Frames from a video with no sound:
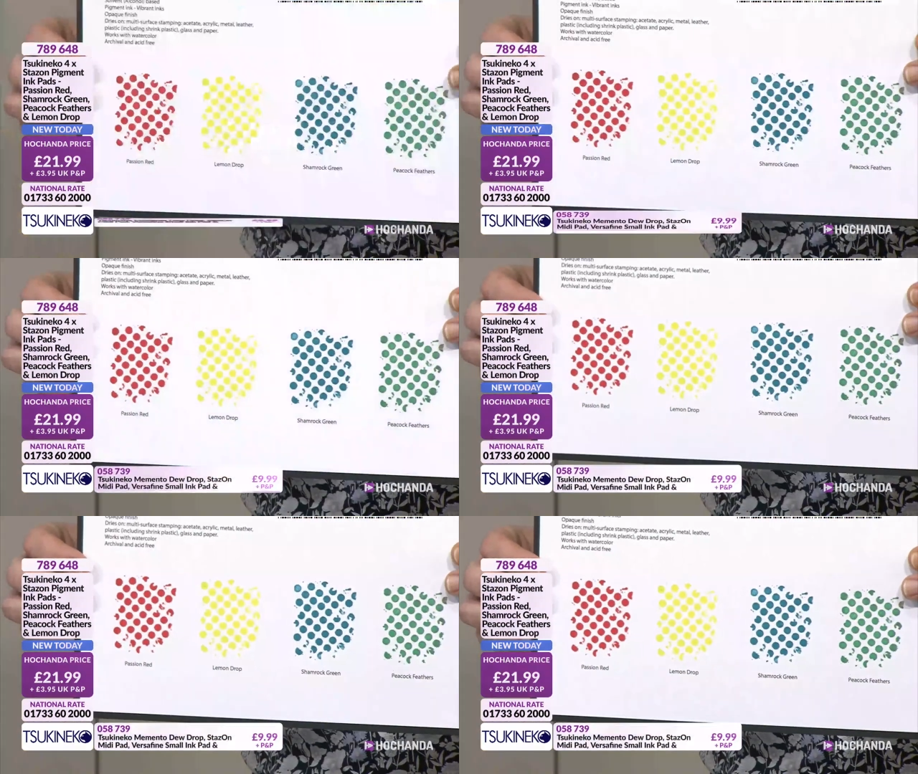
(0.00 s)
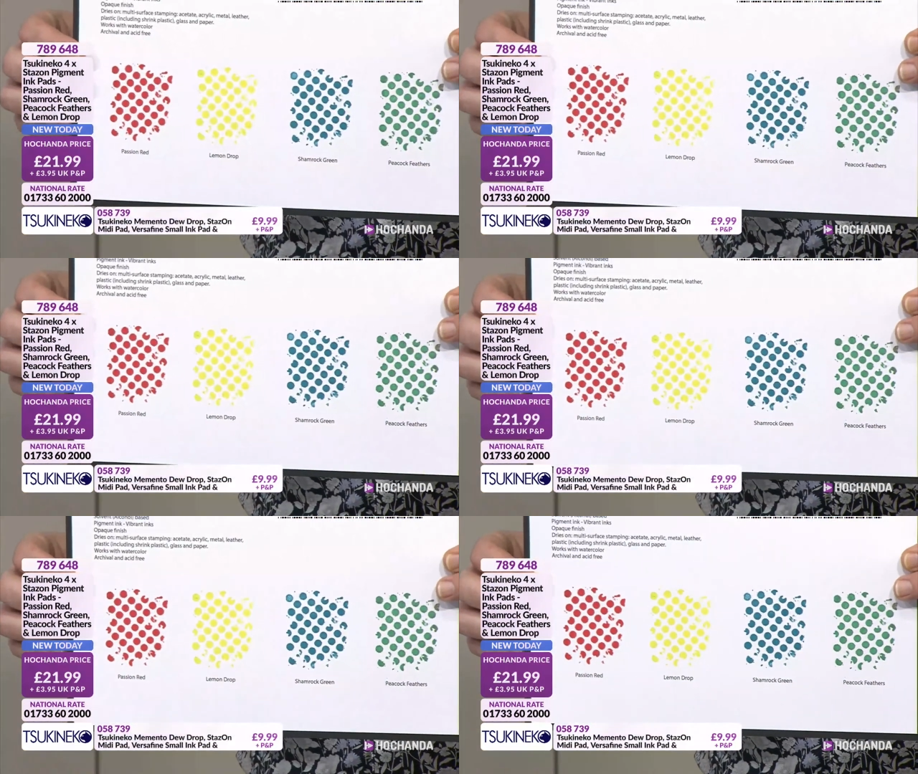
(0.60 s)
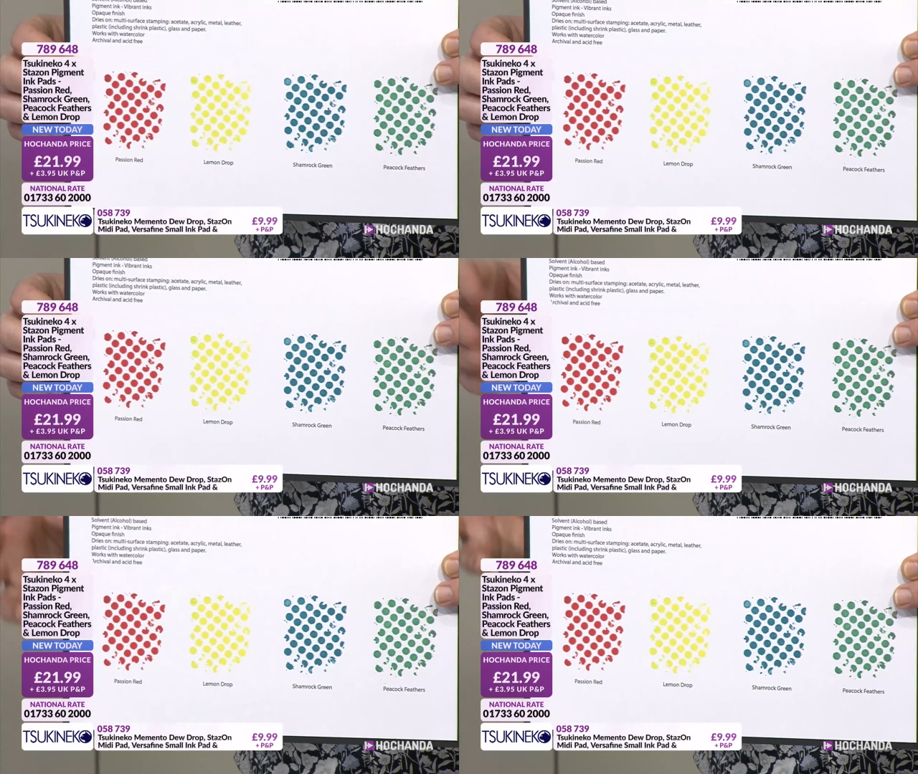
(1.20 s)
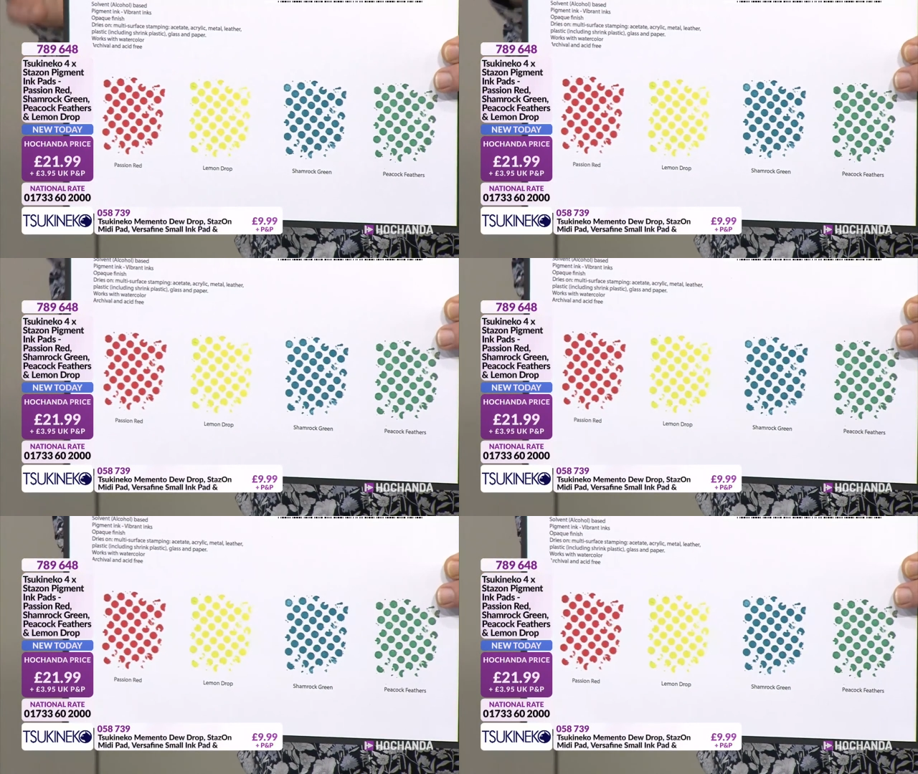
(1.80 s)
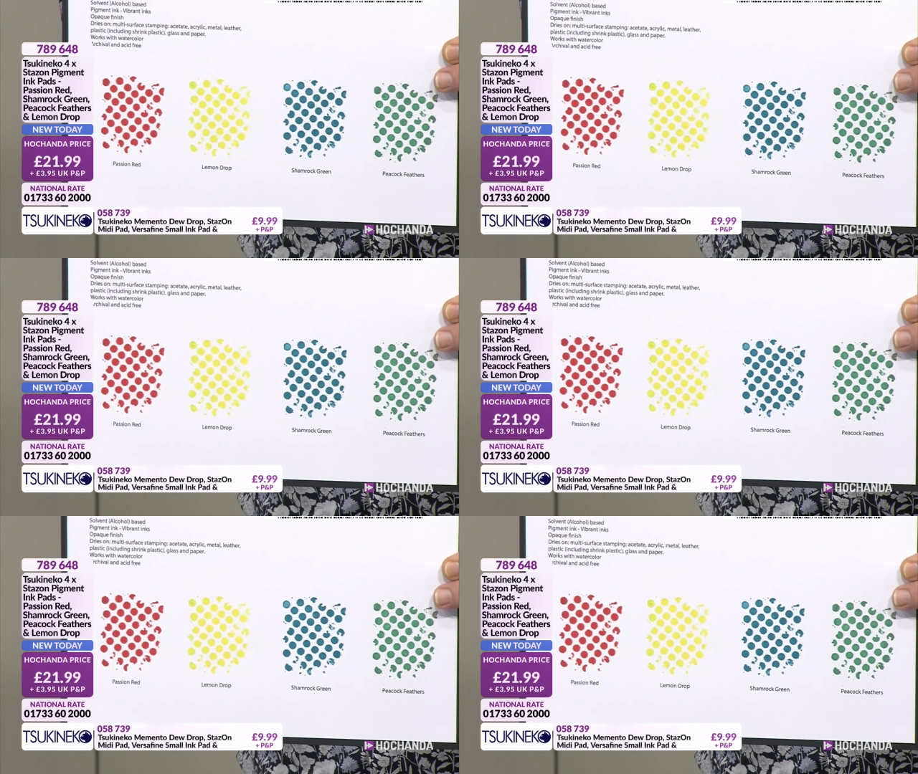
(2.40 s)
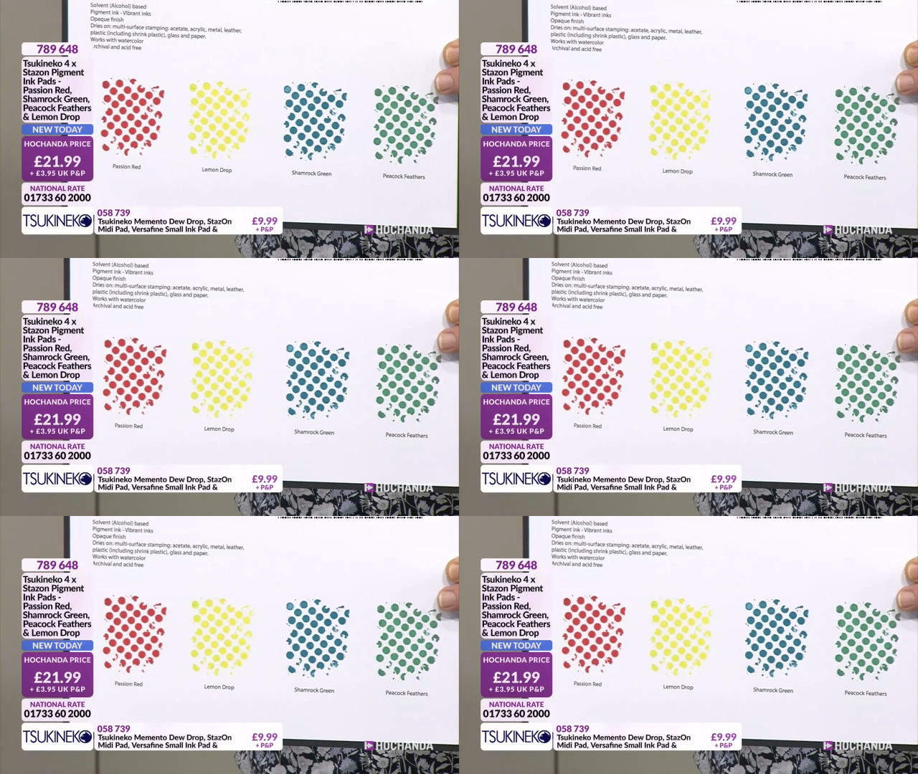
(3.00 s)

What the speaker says: (no speaker visible)